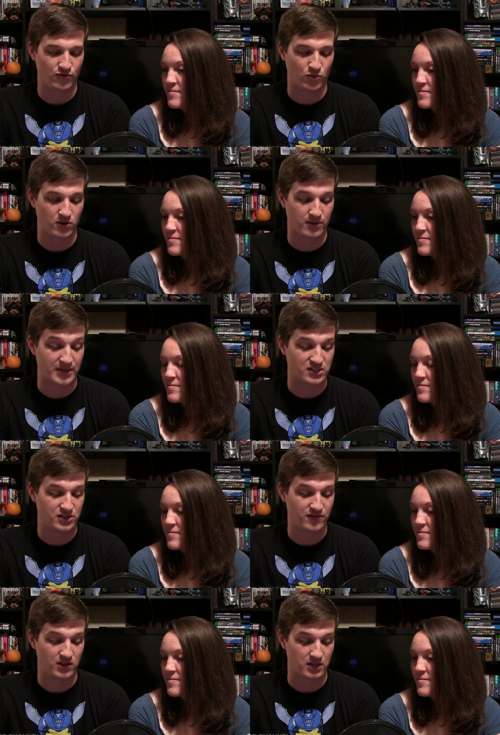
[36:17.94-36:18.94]
Speaker 1: through 4 on the Master
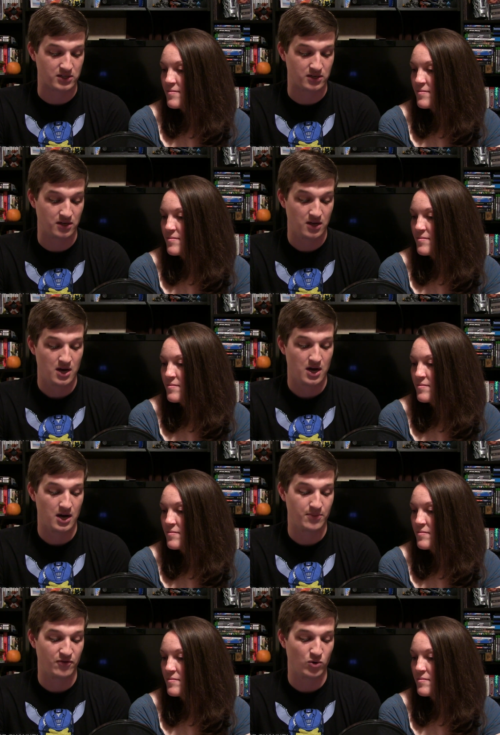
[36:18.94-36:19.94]
Chief Collection uh,
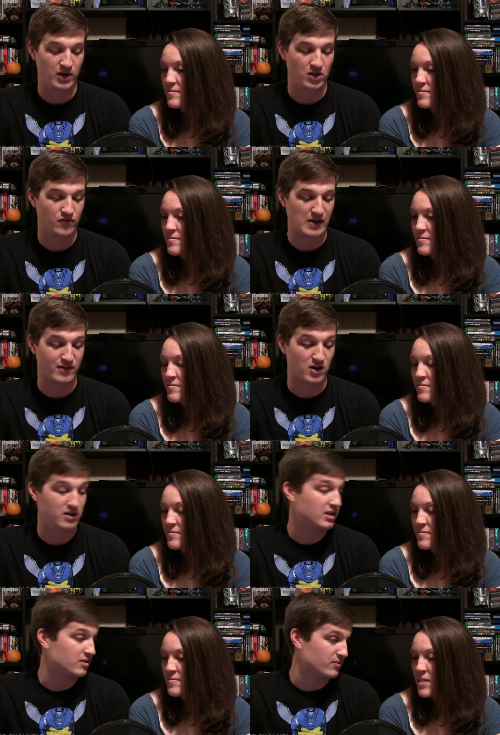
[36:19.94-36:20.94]
before Halo 5
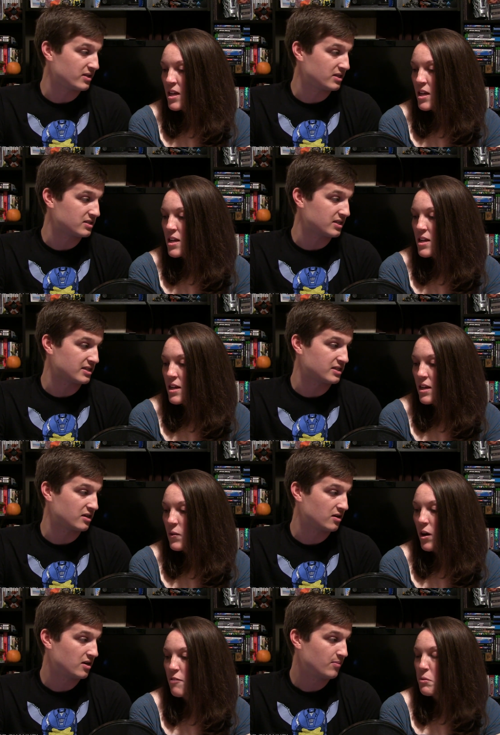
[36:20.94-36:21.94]
Guardian releases next year?
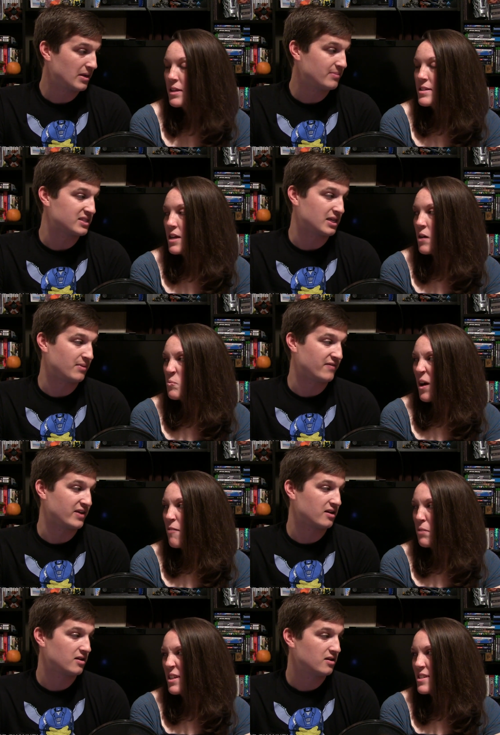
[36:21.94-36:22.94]
Well, I've played probably some. some I've
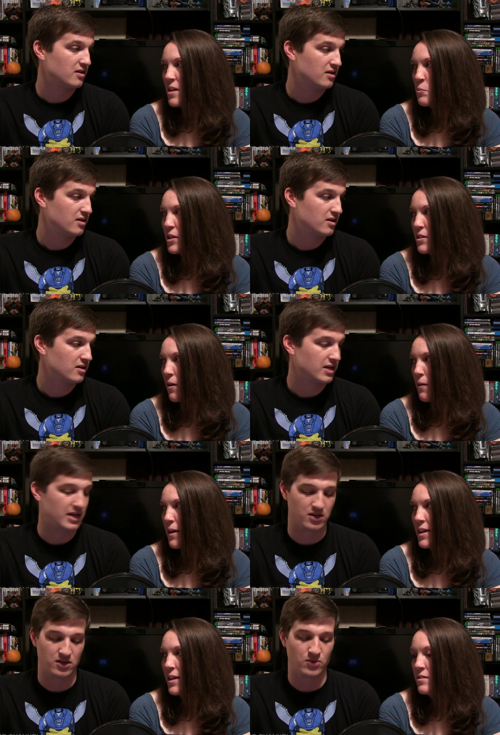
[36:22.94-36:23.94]
it.
Speaker 2: played some with you
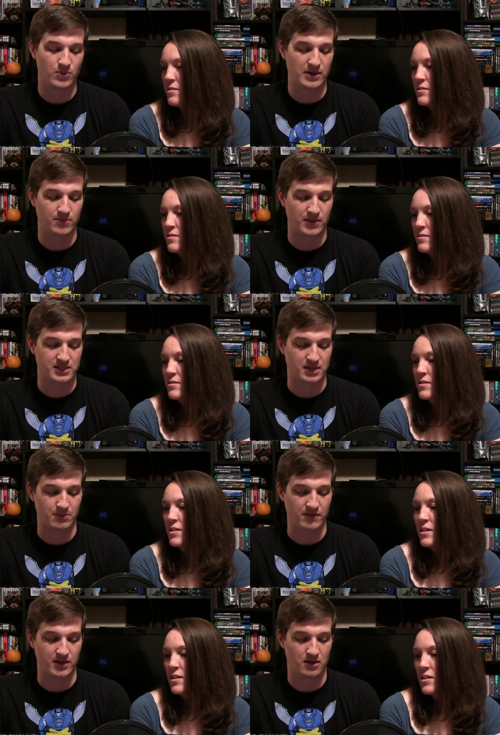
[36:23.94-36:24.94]
already. Yeah,
Speaker 1: you'll probably play some
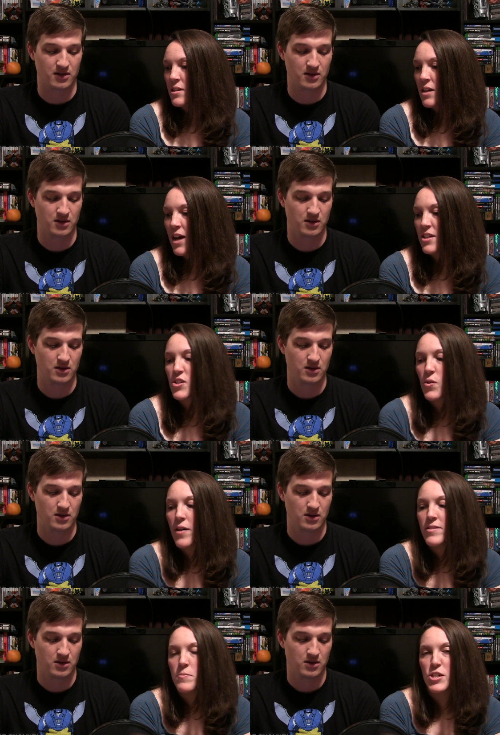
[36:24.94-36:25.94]
of it.
Speaker 2: I just don't have
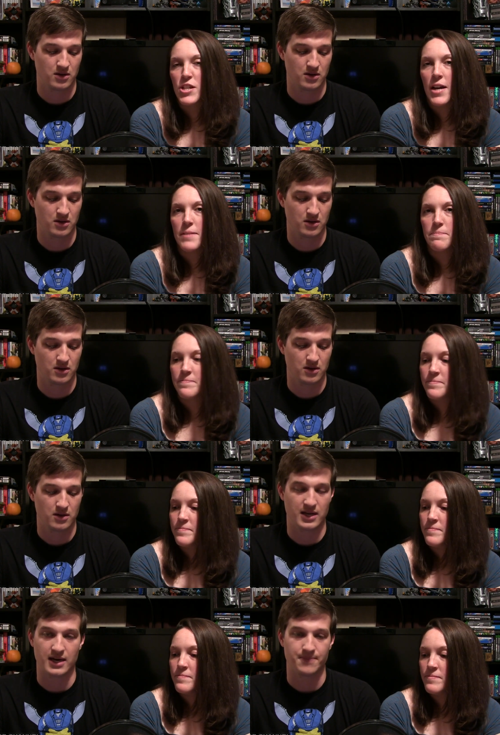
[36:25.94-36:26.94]
as much time.
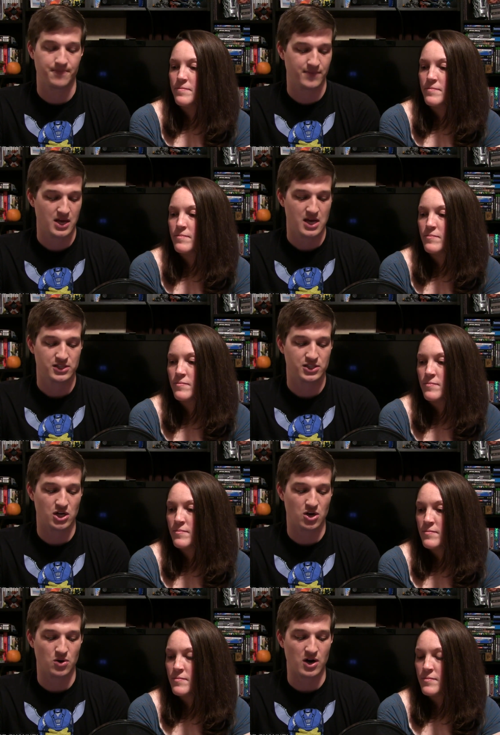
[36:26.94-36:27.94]
Speaker 1: Yeah.
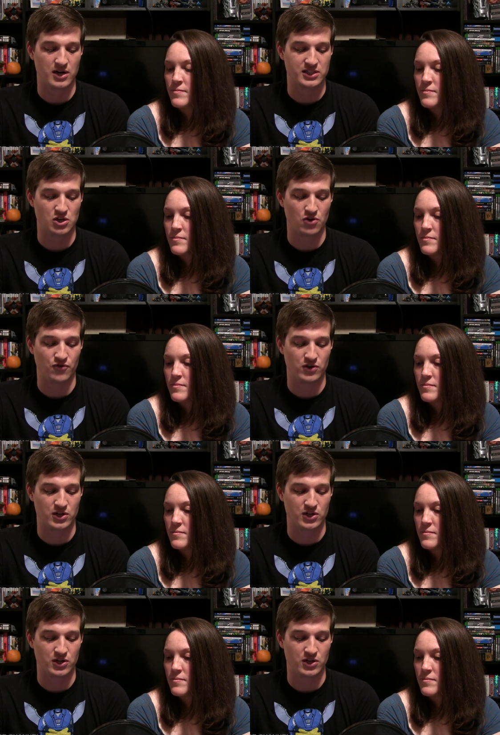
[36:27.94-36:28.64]
So, all right. So for